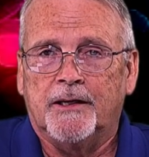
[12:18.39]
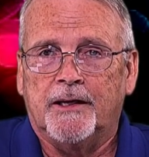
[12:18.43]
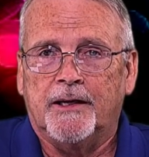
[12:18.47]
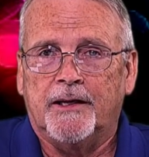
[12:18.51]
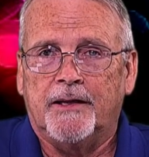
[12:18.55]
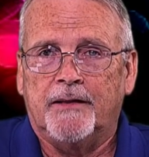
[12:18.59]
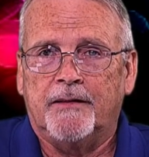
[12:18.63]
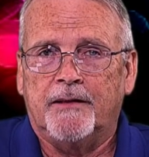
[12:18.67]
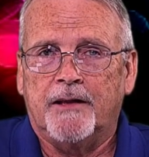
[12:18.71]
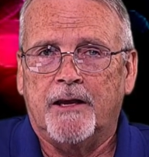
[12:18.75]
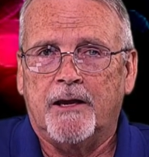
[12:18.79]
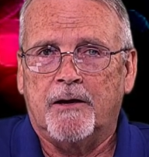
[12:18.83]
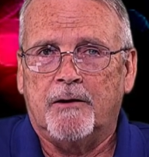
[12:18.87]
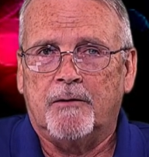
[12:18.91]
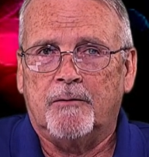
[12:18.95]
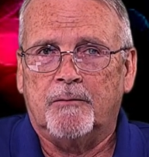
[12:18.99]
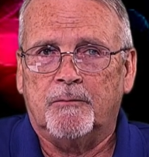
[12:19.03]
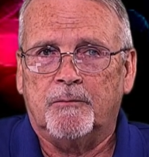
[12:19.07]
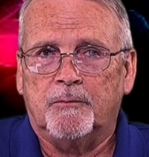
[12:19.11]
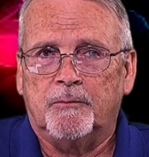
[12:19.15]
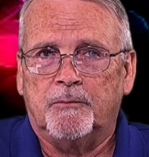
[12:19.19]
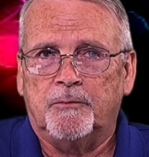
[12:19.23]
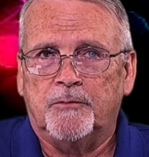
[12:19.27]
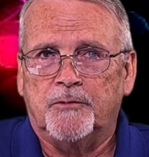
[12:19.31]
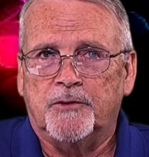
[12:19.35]
And now
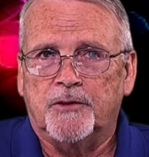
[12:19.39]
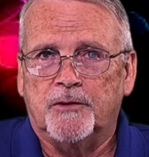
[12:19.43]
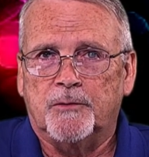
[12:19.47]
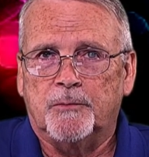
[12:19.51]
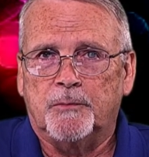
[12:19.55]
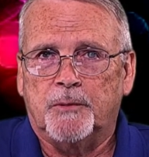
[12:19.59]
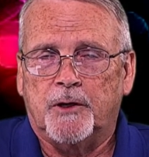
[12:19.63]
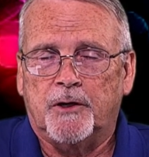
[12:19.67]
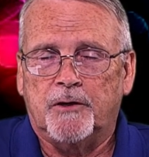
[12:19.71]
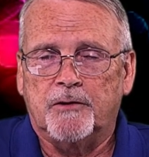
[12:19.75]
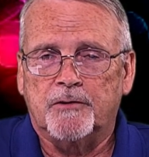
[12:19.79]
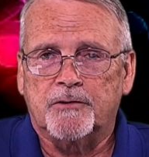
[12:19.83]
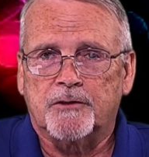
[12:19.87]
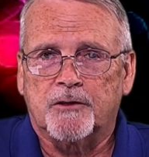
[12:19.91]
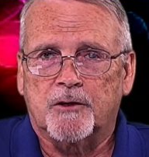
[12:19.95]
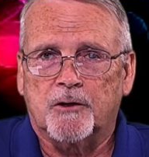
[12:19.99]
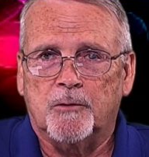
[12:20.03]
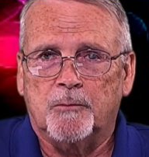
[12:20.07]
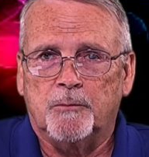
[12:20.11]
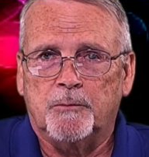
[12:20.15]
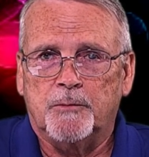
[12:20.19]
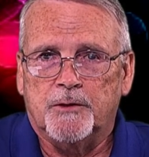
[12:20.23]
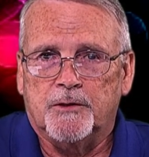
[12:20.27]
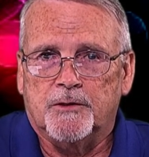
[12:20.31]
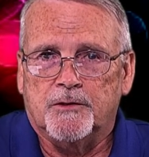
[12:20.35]
since
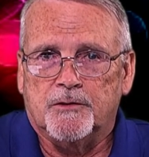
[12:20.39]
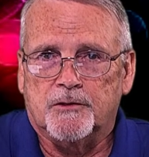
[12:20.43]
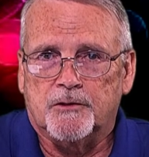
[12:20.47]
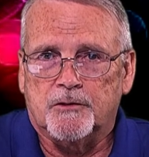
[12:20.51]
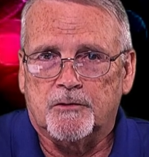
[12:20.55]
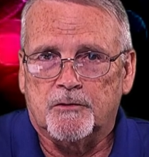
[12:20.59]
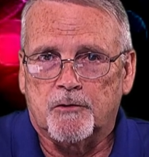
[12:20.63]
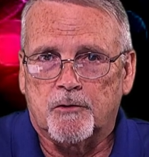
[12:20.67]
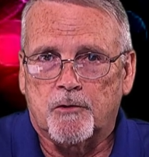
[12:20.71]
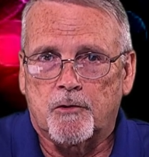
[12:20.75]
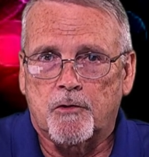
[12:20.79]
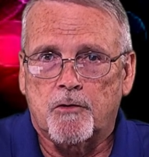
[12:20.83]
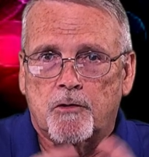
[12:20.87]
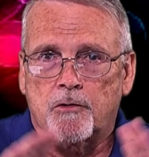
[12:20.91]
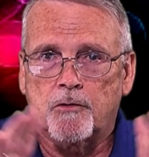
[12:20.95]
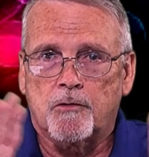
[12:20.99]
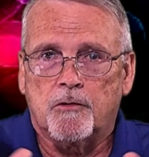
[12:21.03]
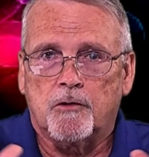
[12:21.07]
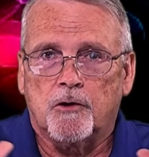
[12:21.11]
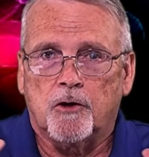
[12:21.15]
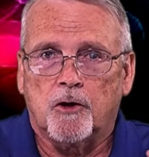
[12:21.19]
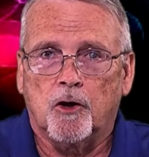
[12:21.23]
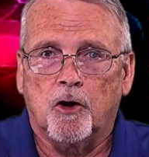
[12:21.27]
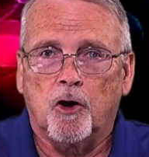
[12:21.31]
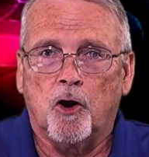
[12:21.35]
Periscope is
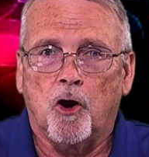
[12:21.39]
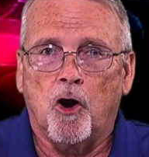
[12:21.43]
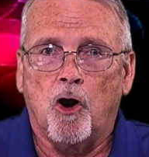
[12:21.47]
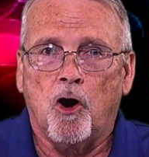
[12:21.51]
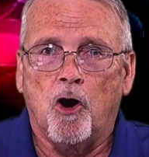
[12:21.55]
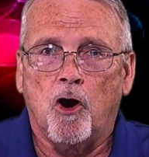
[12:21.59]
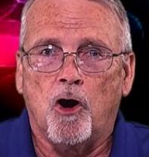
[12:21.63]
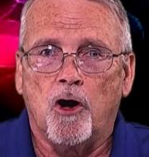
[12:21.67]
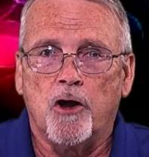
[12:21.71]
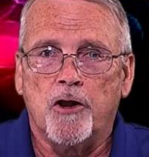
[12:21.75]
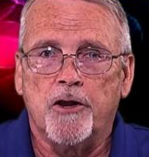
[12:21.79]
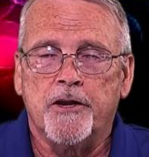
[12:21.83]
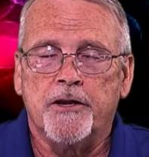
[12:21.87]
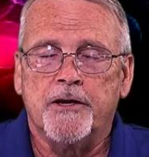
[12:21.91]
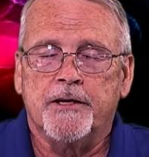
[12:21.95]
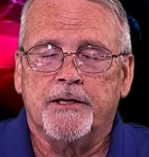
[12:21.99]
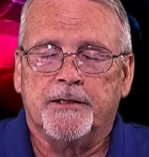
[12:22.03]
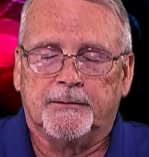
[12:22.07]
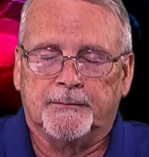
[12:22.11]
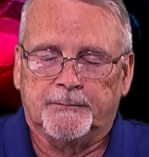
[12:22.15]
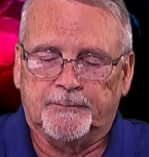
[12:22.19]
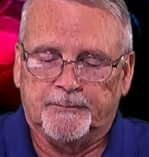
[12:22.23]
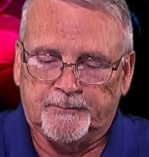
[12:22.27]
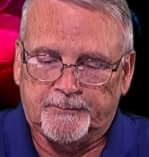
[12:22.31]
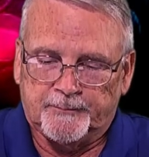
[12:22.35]
gone,
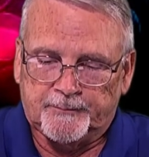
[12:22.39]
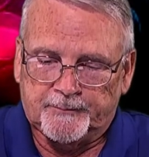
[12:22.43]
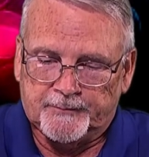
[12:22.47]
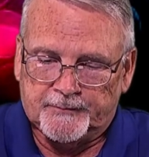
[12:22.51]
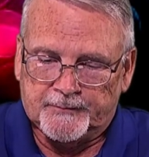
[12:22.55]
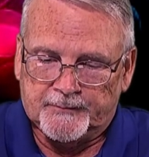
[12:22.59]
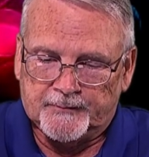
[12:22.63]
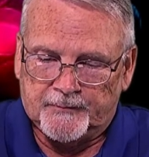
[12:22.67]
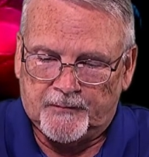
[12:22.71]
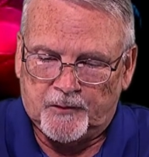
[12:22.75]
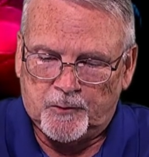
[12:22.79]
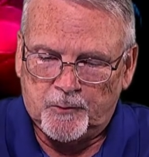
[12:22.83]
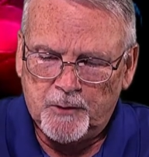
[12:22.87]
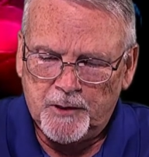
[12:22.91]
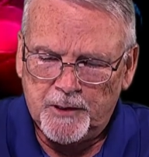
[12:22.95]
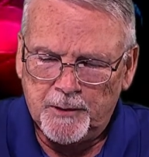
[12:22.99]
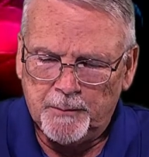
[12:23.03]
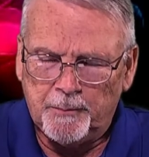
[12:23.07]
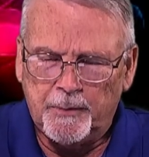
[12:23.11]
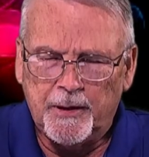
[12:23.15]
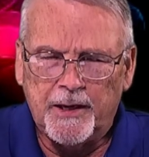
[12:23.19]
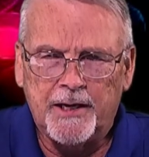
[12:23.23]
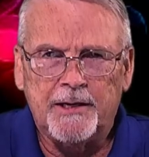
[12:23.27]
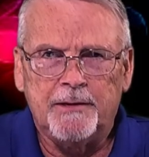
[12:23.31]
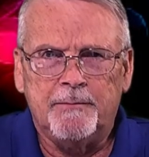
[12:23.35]
Twitter
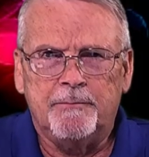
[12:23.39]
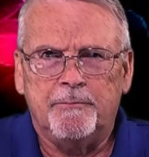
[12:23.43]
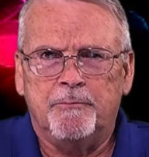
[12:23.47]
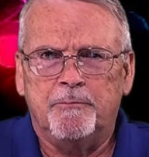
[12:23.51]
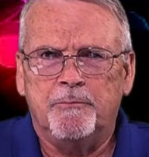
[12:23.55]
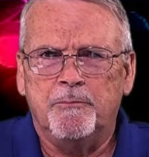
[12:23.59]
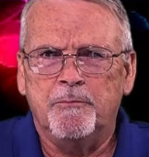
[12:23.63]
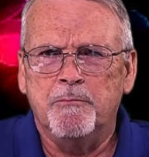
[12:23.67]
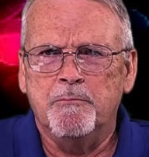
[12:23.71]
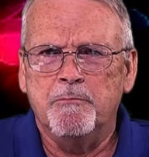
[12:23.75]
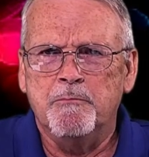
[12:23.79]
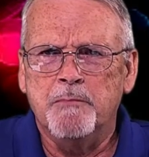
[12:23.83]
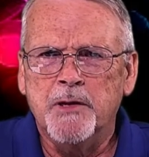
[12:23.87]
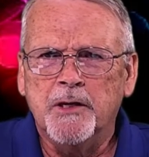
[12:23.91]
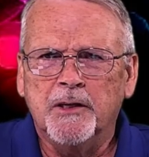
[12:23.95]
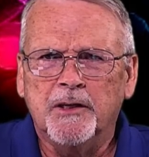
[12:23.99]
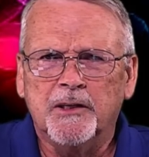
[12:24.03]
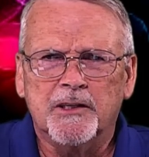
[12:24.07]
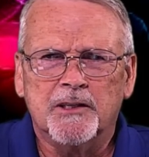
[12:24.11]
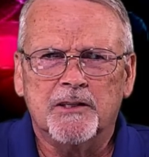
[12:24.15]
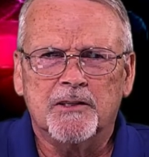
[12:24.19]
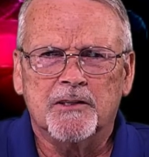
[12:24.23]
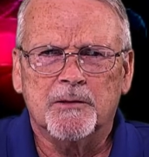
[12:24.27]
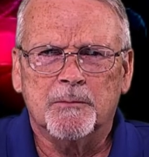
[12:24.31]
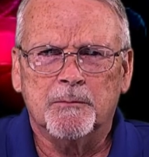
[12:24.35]
paid
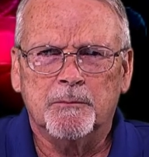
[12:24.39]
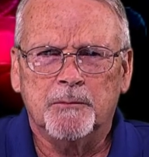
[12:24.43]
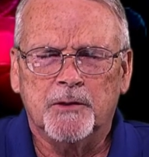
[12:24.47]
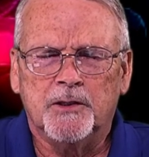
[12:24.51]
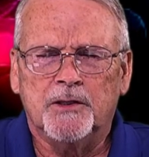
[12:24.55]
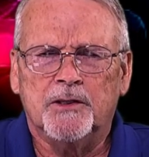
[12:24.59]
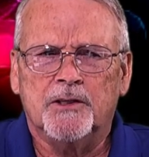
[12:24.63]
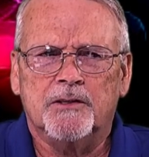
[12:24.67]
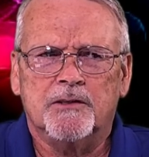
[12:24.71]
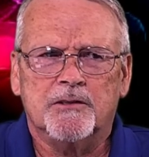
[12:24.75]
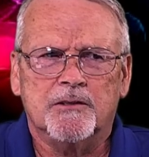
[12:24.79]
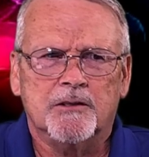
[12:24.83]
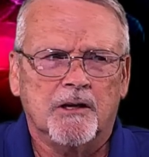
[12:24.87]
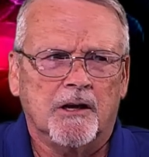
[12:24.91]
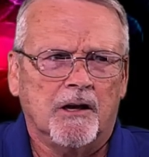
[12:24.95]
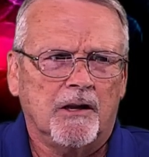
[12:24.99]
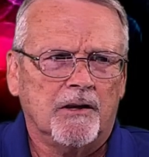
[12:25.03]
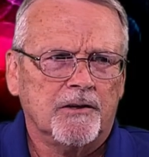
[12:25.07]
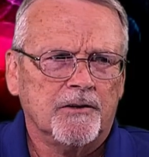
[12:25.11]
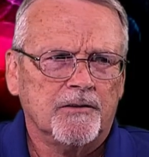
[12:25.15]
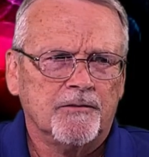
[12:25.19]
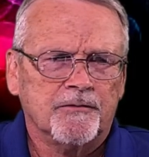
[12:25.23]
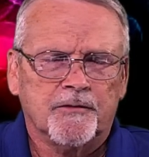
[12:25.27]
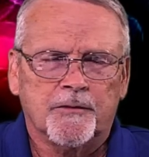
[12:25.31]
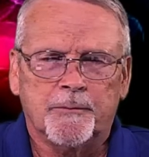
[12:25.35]
millions and millions of
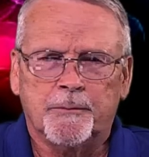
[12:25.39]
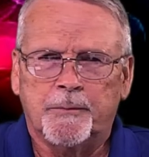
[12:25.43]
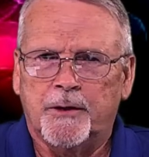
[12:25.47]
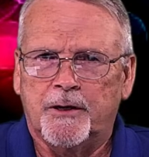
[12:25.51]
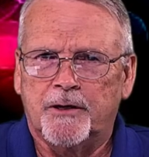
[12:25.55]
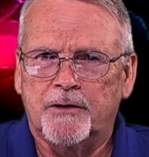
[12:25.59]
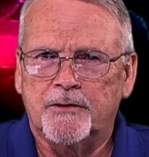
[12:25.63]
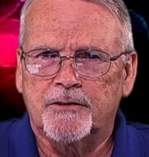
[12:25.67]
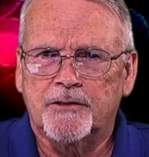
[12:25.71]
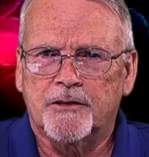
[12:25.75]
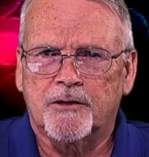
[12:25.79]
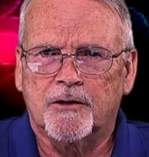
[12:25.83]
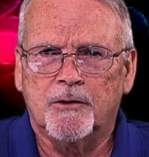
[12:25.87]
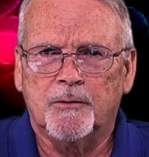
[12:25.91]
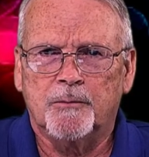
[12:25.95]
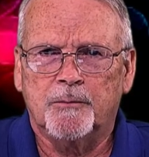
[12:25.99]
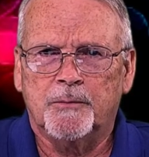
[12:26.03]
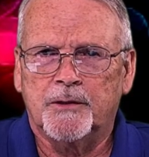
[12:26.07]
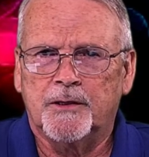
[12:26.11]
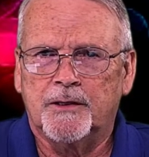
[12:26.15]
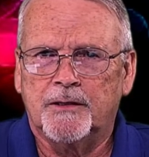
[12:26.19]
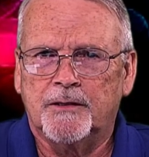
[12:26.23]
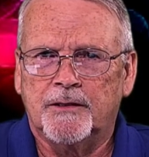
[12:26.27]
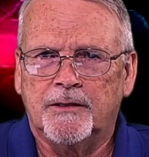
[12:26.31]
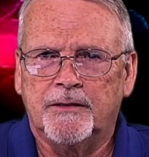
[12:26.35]
dollars for
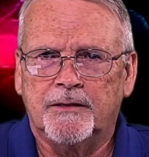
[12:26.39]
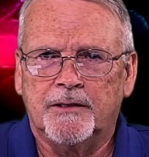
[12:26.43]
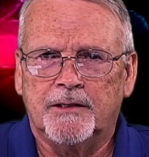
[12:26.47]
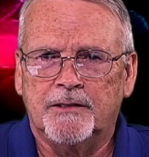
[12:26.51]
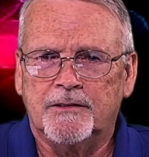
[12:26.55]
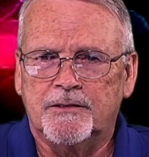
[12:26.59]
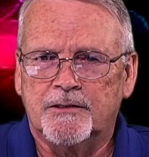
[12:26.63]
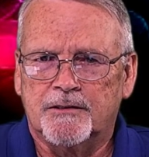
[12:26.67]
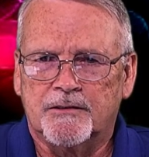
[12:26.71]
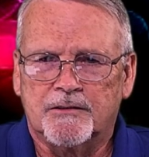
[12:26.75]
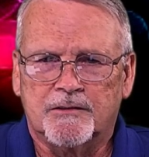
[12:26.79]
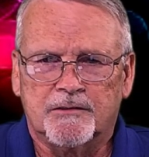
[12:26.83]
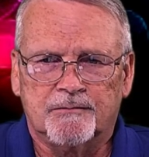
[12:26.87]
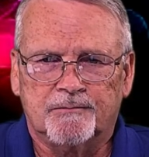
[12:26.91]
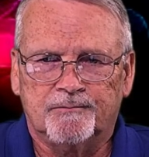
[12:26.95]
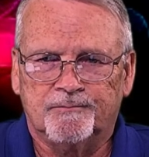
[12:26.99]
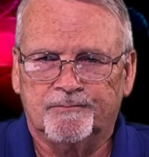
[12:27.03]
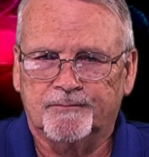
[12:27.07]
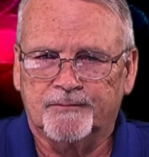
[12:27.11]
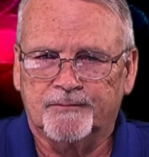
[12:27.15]
Periscope, and then they just